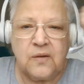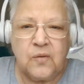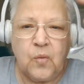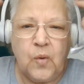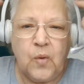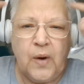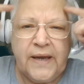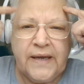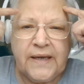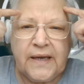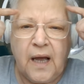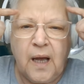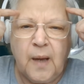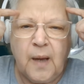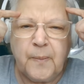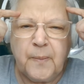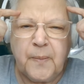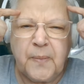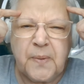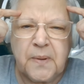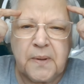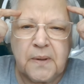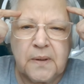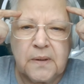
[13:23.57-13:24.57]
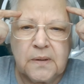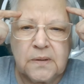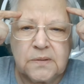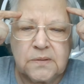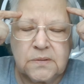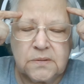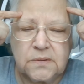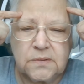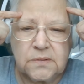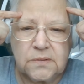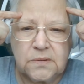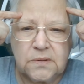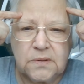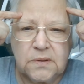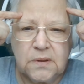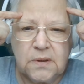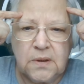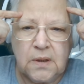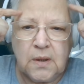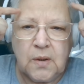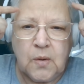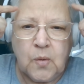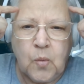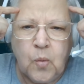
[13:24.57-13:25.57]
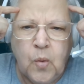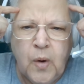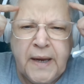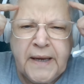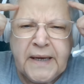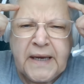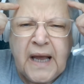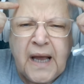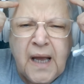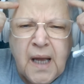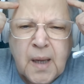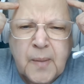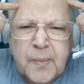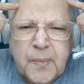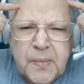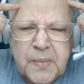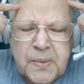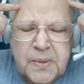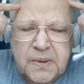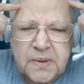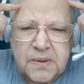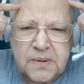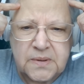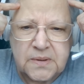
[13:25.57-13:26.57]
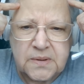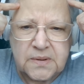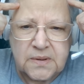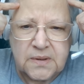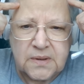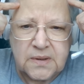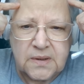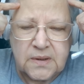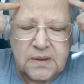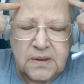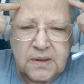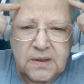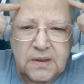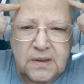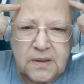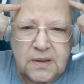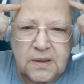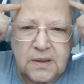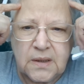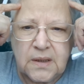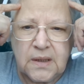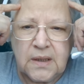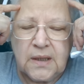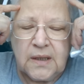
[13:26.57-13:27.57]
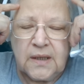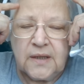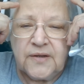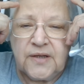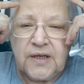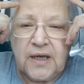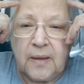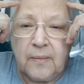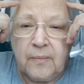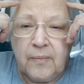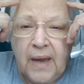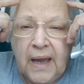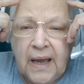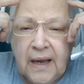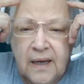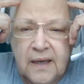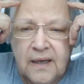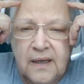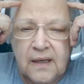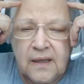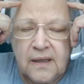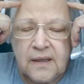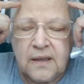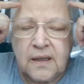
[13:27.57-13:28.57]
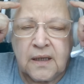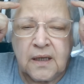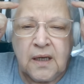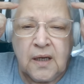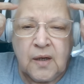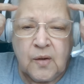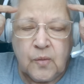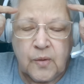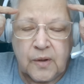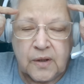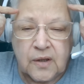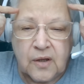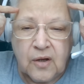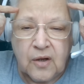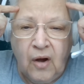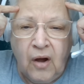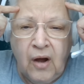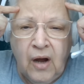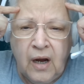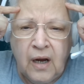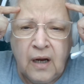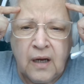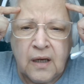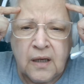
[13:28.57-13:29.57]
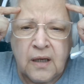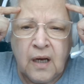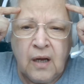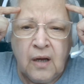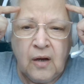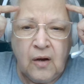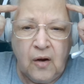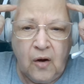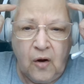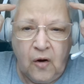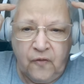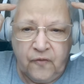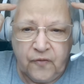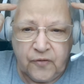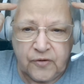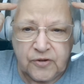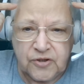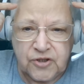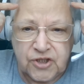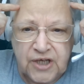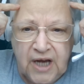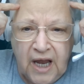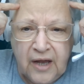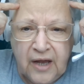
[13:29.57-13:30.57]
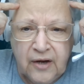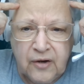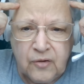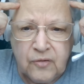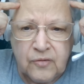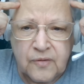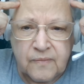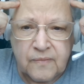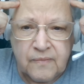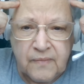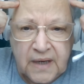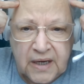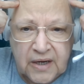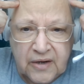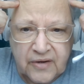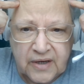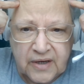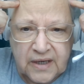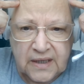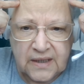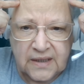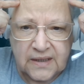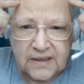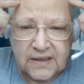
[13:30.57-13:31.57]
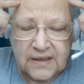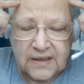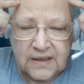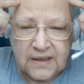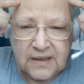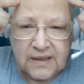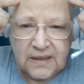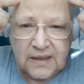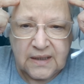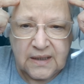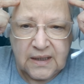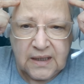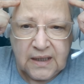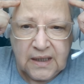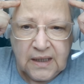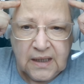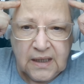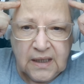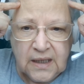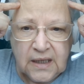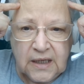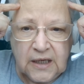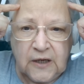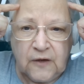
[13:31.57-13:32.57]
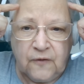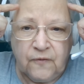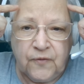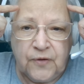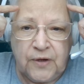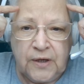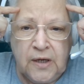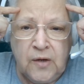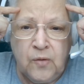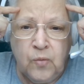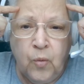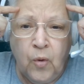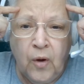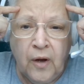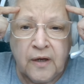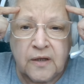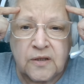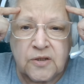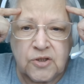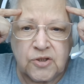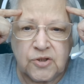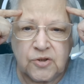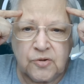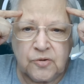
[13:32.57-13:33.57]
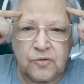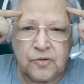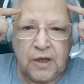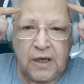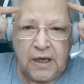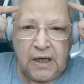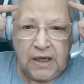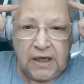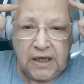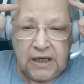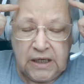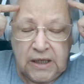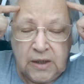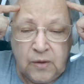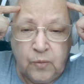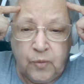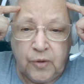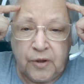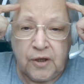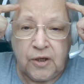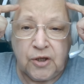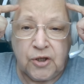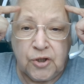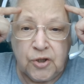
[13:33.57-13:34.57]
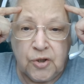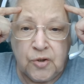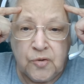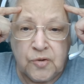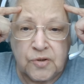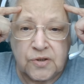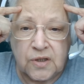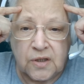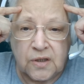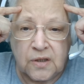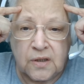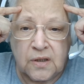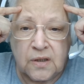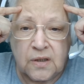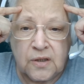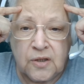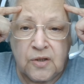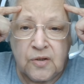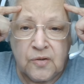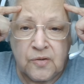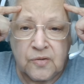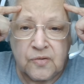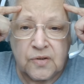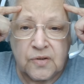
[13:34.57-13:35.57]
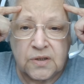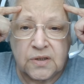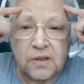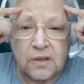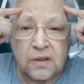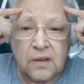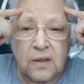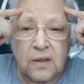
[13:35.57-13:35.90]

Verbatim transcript: wake up. Wake up. The Immaculate, when God overshadowed Mary, if he wanted to, he would have used, used